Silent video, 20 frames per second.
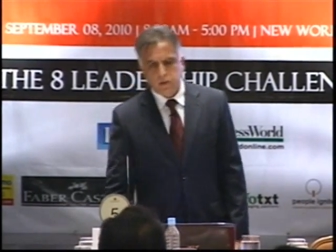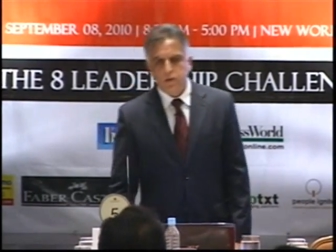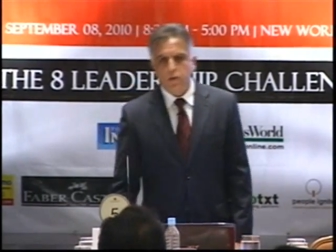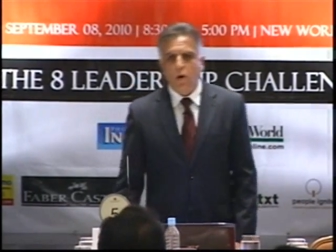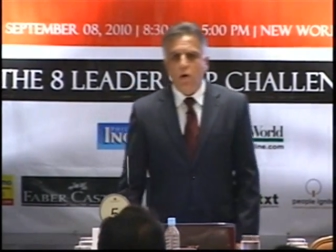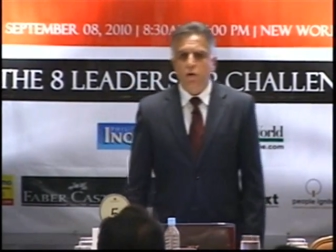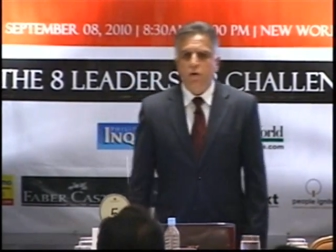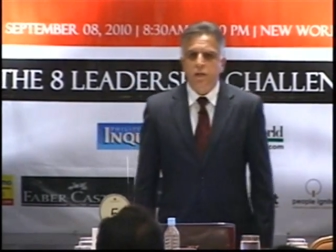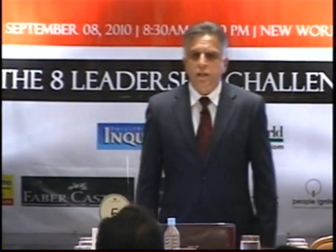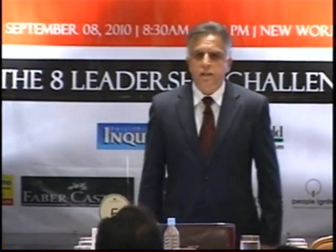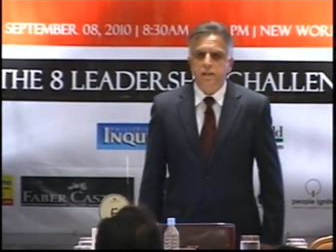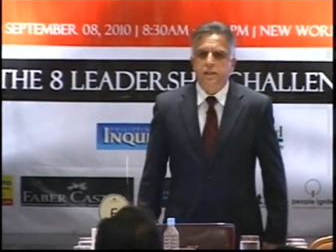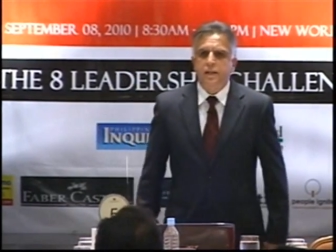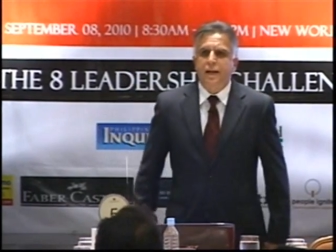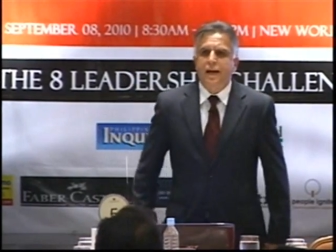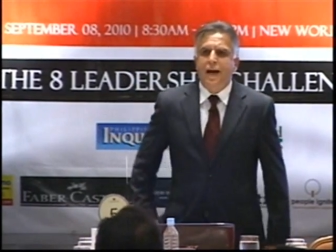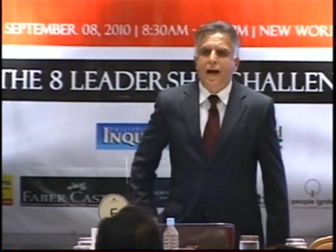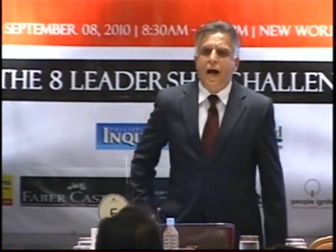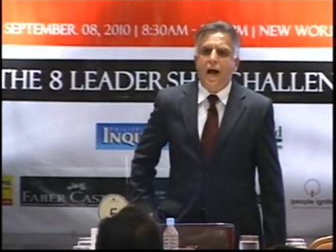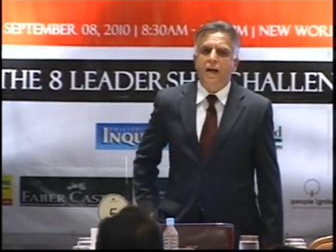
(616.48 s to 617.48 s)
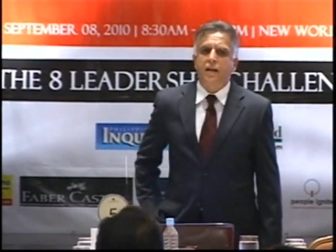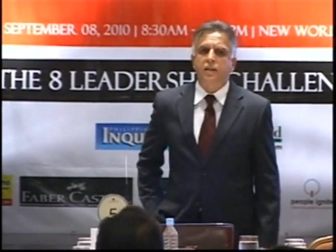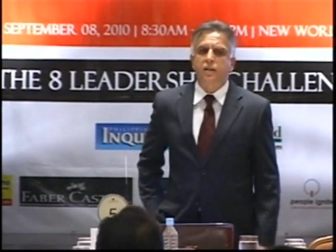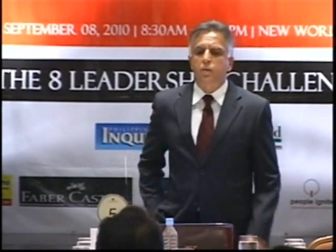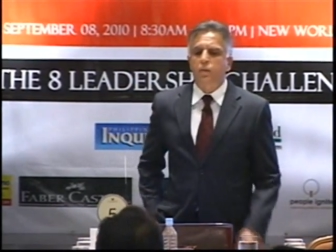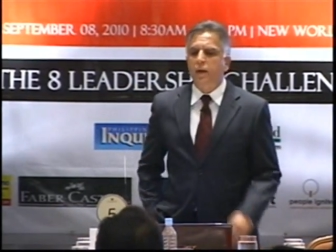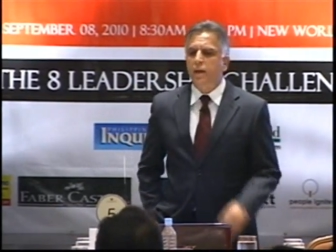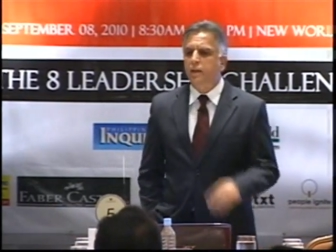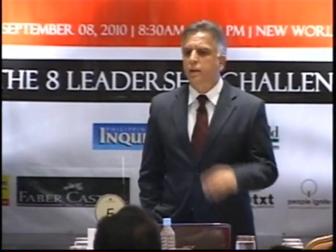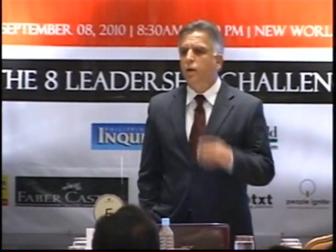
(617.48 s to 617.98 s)
Stories
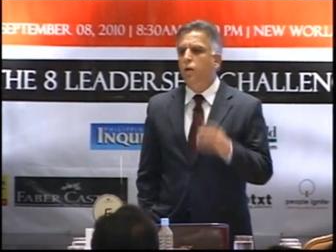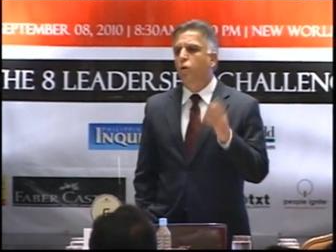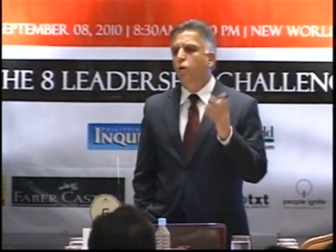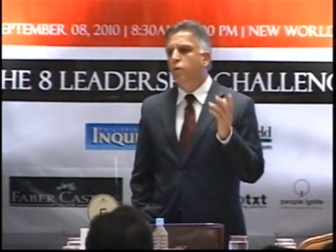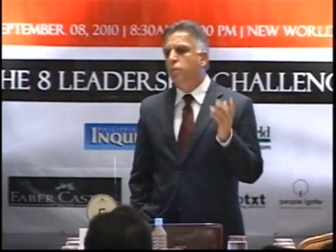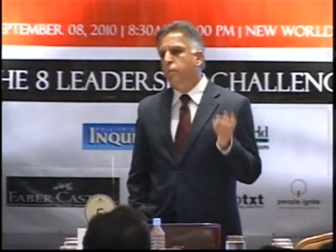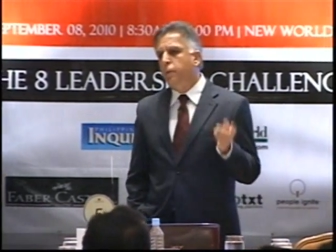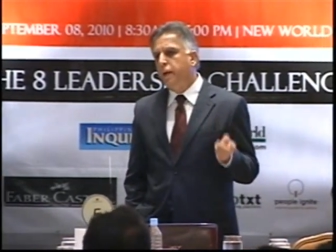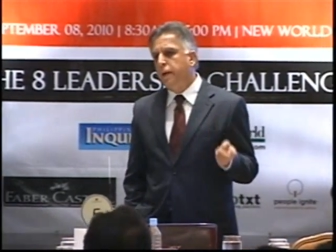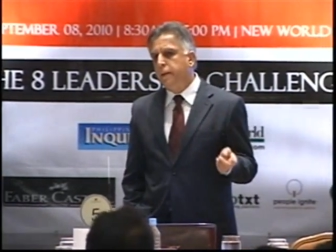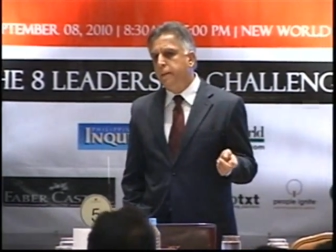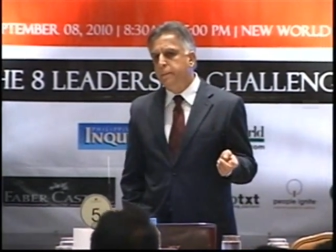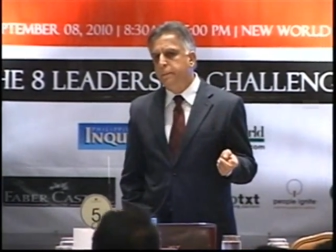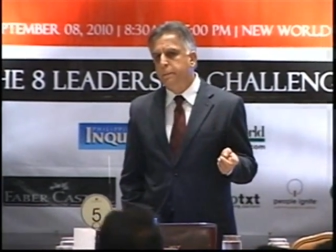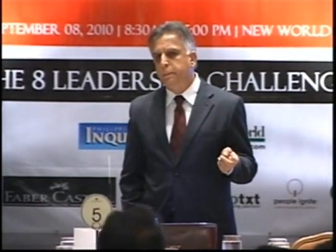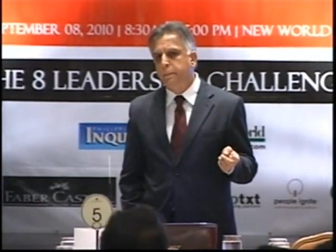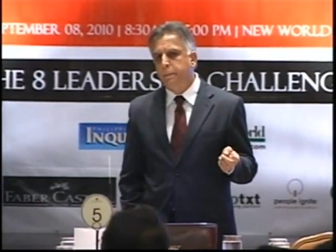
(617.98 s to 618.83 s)
activate the whole brain.